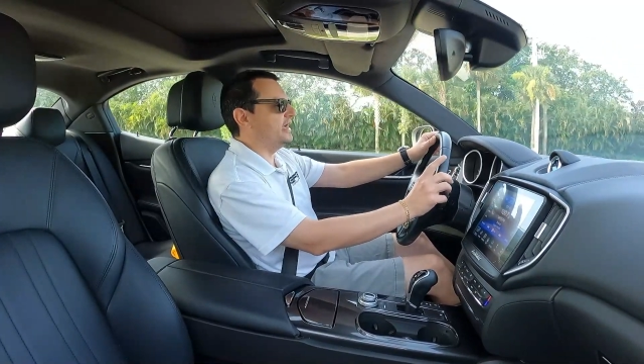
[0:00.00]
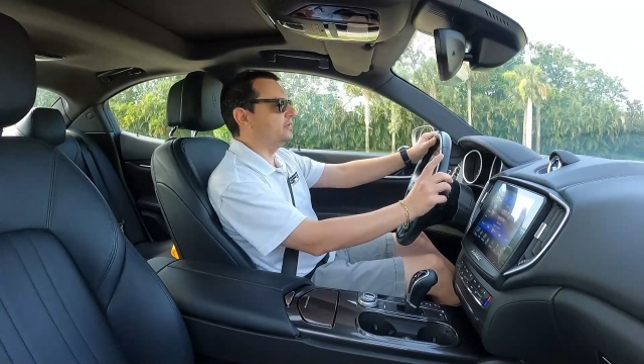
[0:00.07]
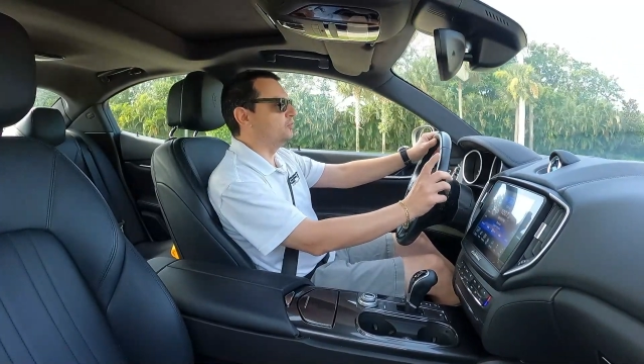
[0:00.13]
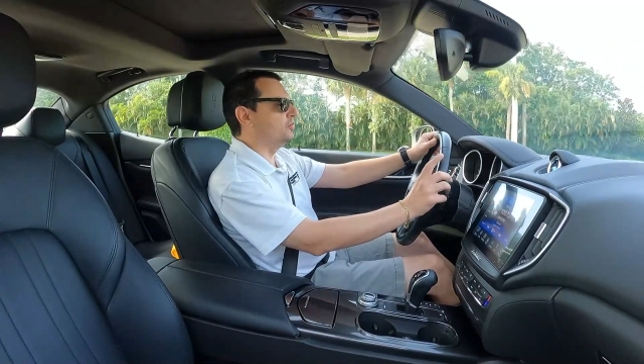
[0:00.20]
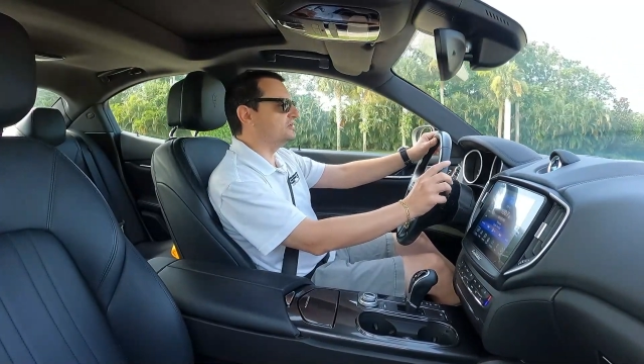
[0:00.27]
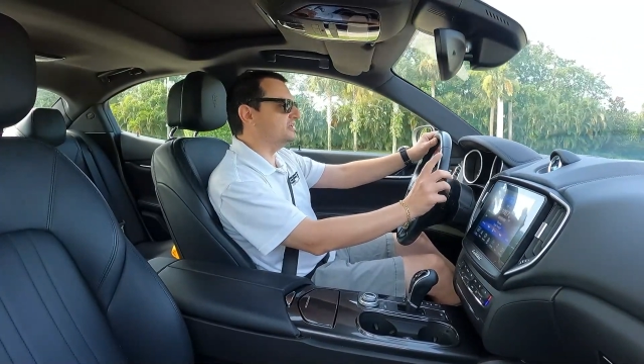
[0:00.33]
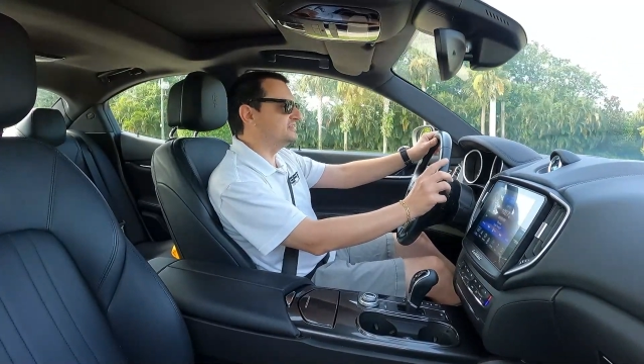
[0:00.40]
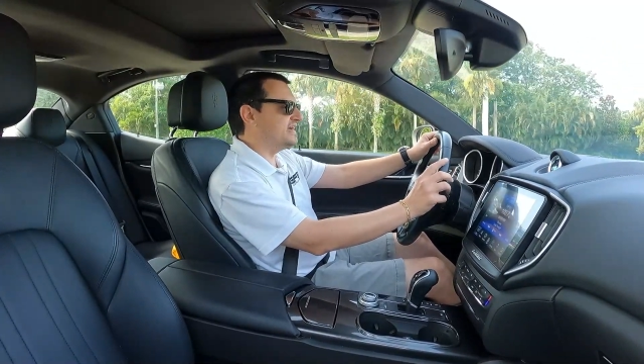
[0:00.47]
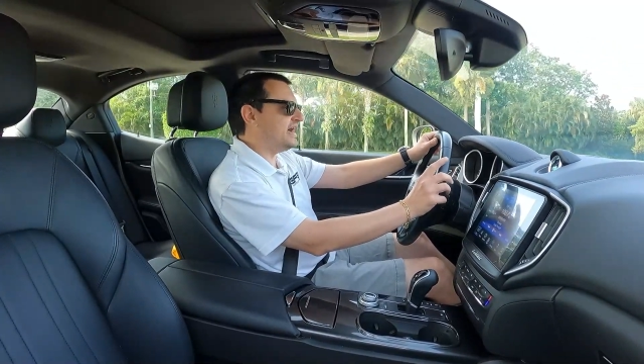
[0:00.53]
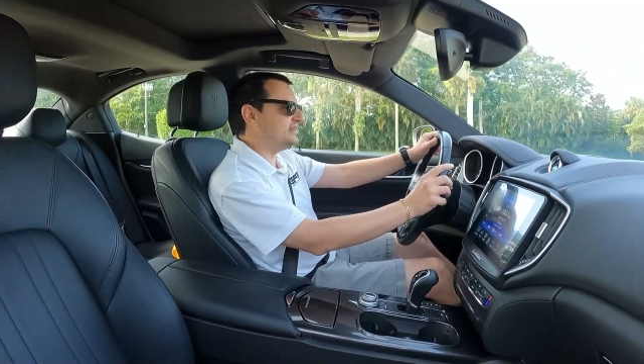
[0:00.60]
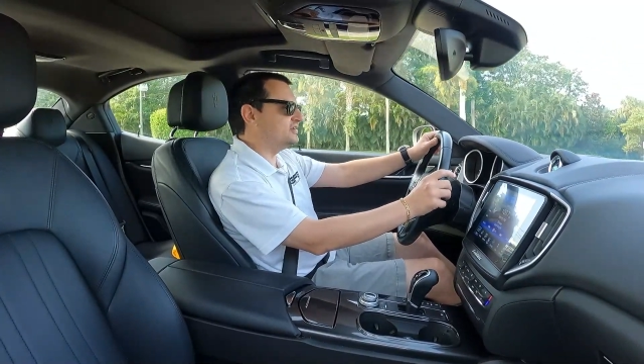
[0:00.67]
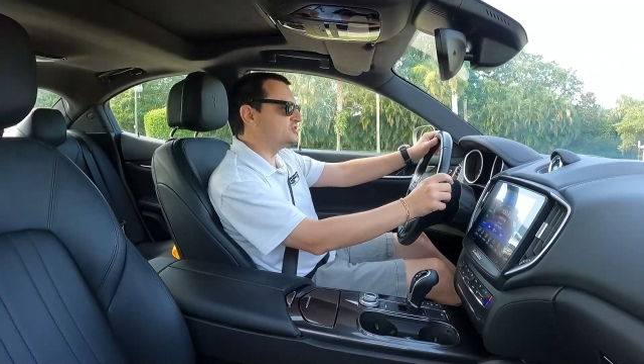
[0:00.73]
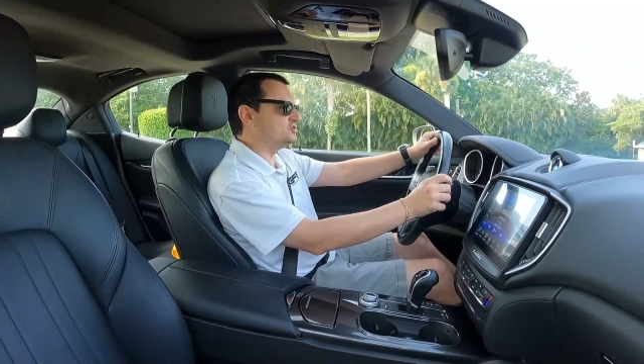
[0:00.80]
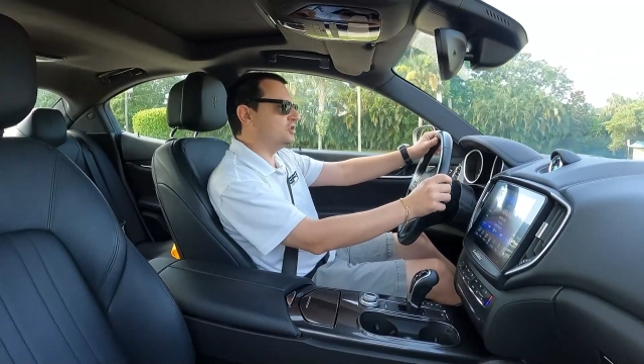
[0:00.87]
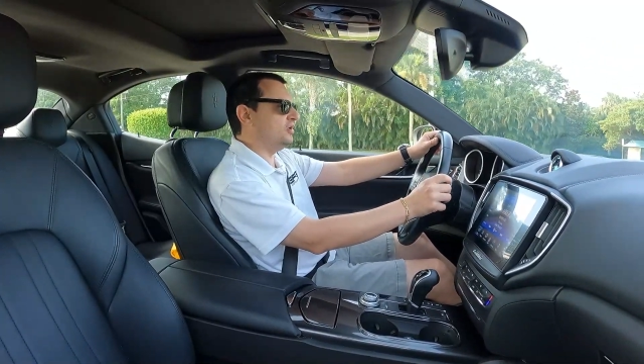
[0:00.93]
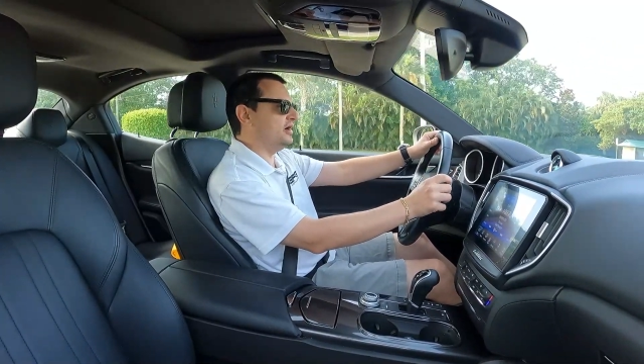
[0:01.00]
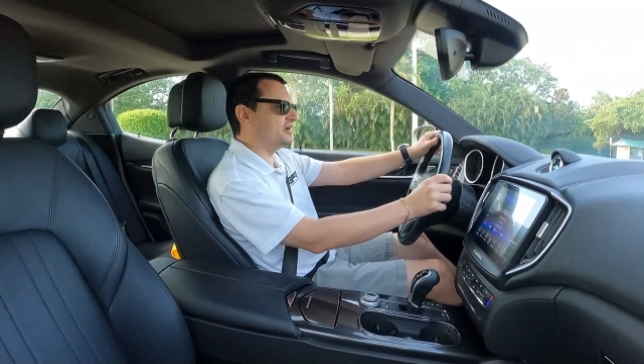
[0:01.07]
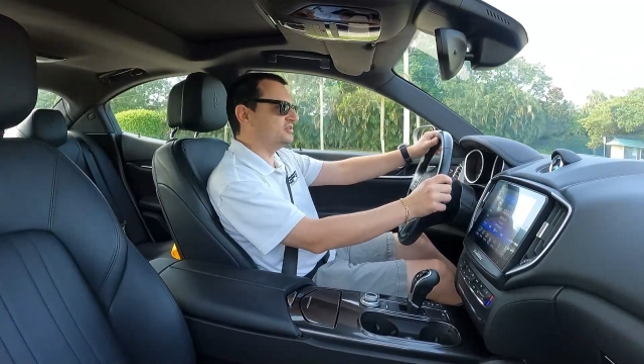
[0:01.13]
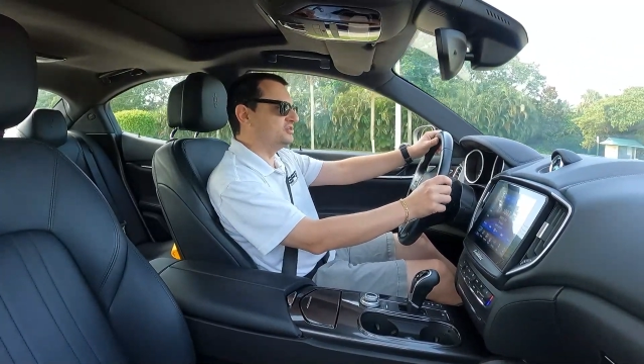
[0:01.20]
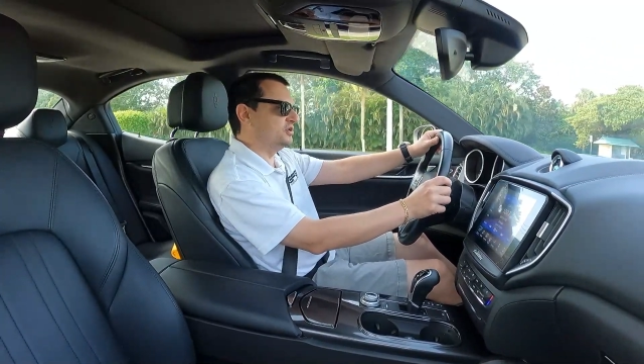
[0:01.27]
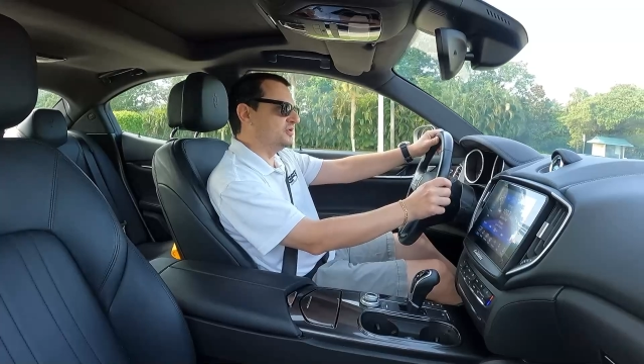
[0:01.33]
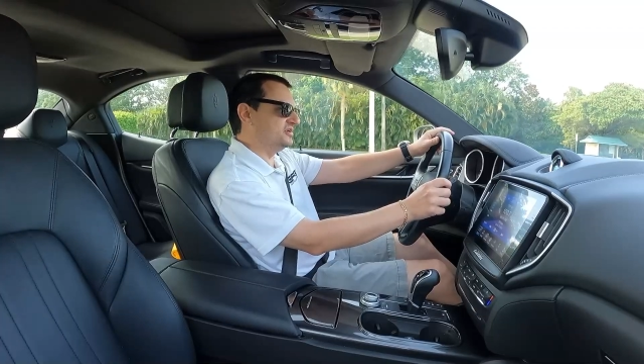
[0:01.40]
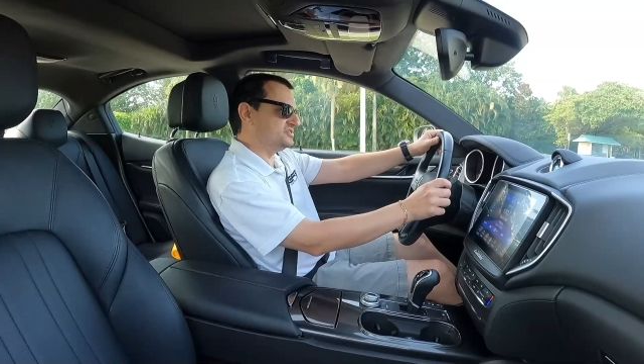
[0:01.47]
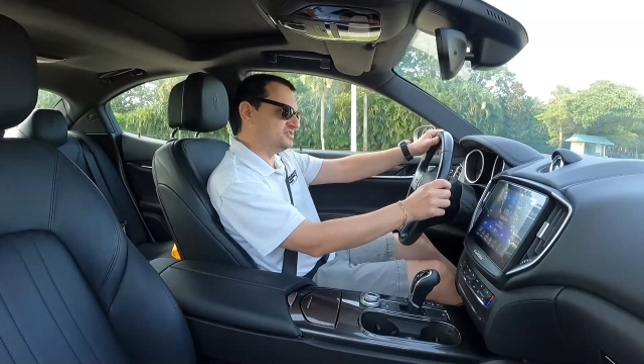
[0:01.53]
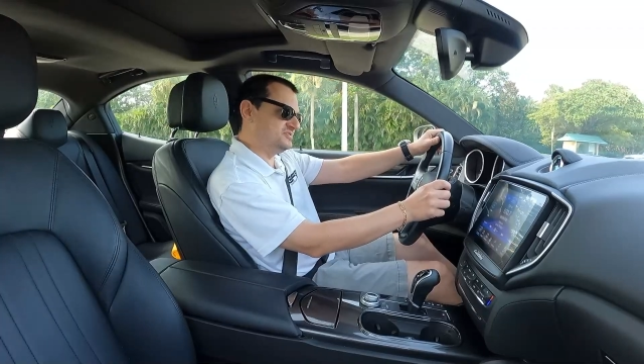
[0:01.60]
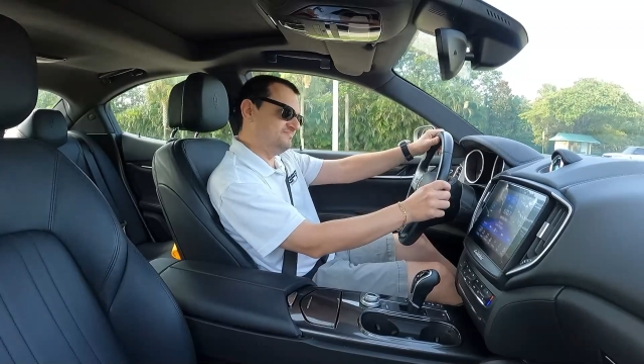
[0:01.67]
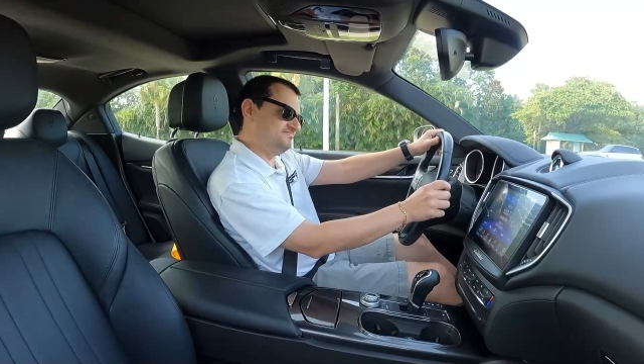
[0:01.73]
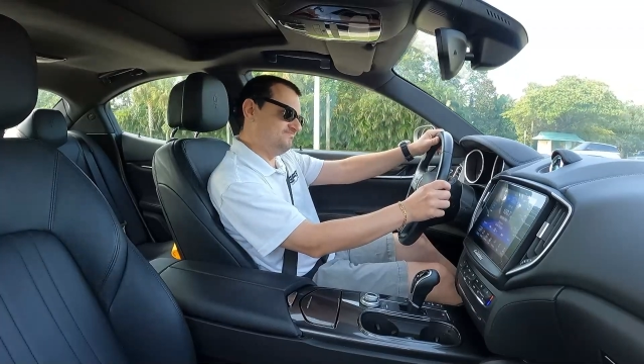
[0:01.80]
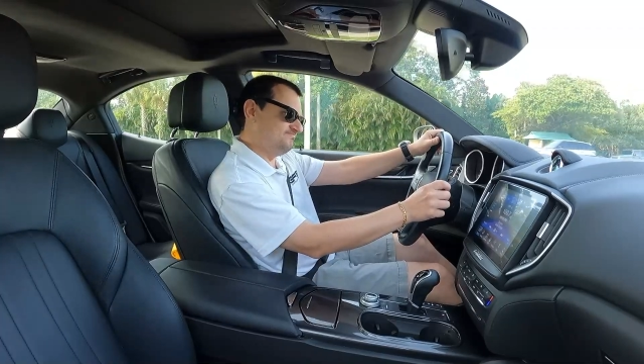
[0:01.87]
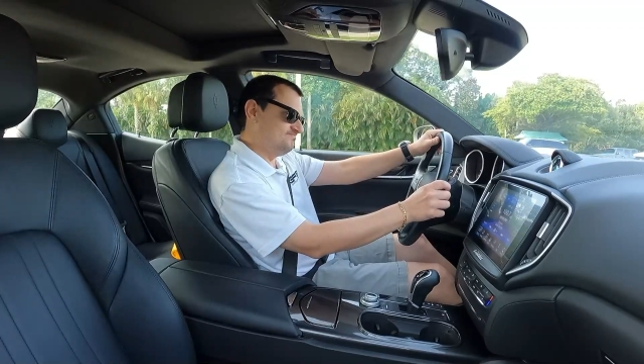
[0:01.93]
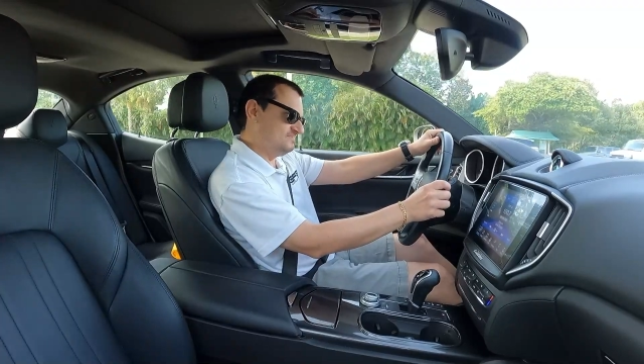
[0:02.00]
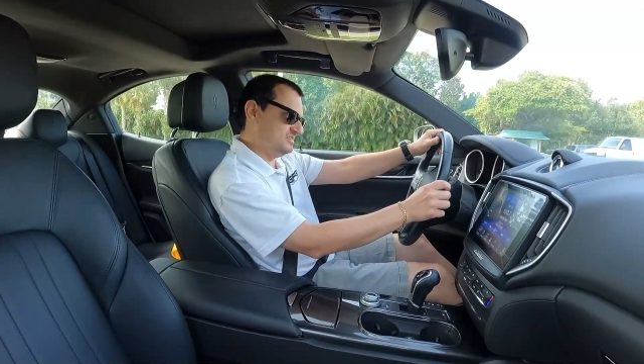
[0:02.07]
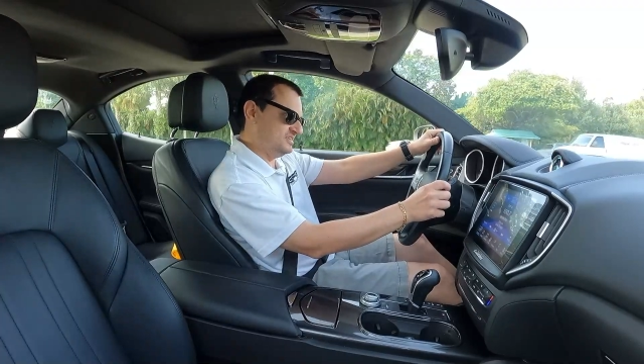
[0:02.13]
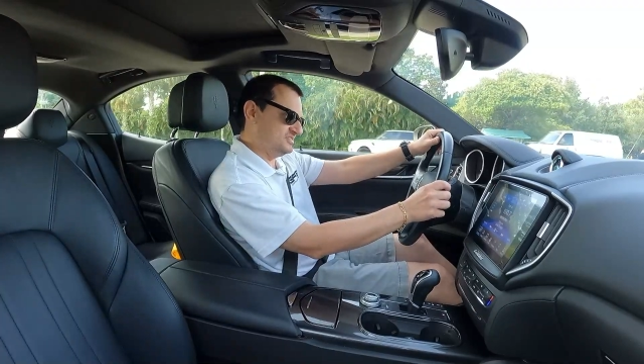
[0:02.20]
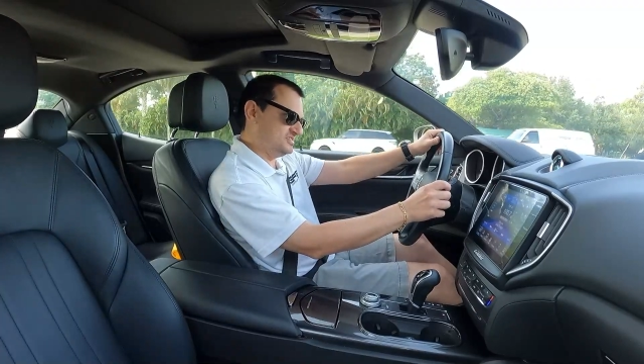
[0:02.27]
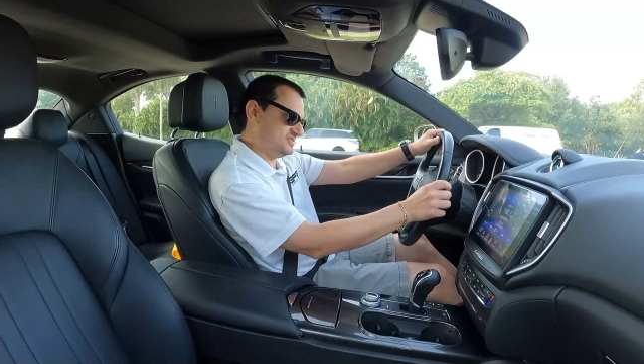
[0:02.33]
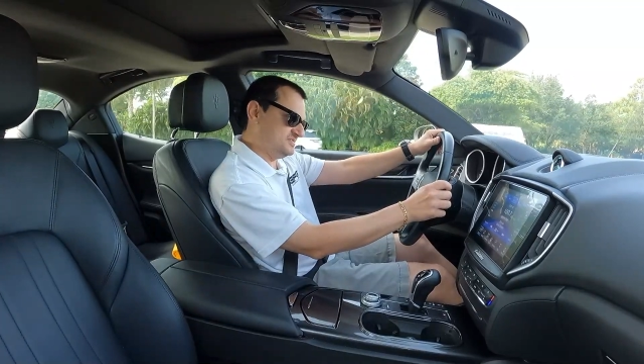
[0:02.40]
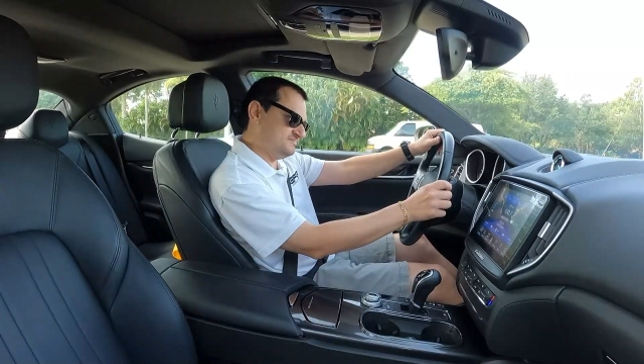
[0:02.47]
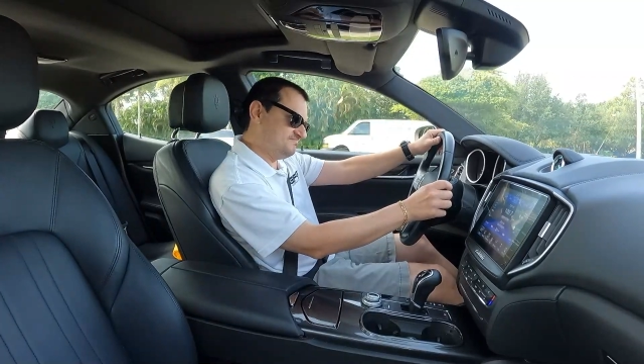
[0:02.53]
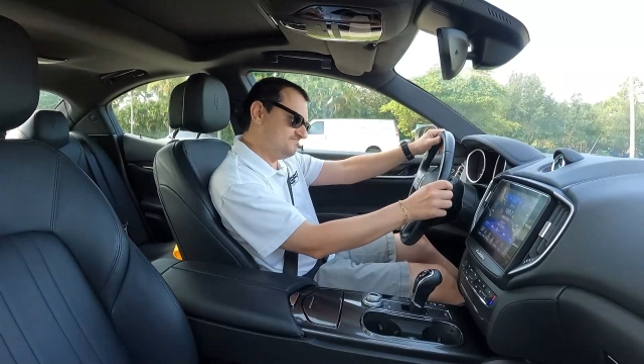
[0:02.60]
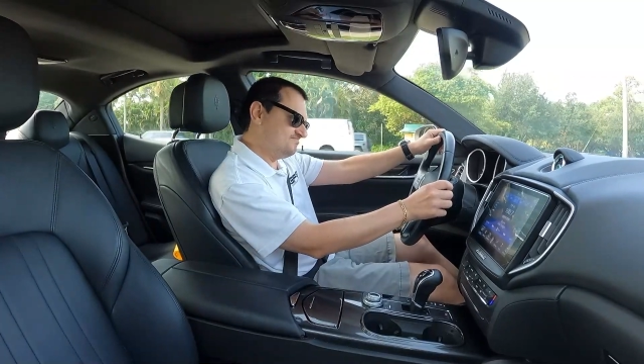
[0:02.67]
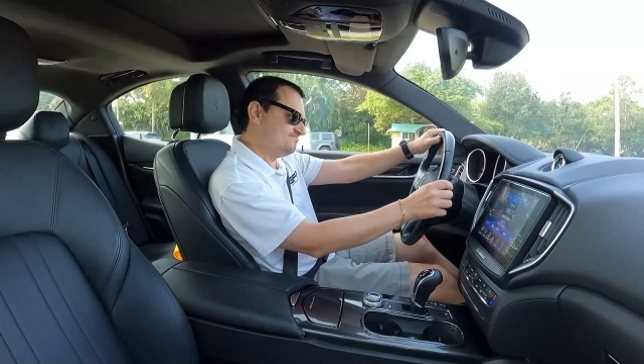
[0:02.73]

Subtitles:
and what Italians know how to do is this.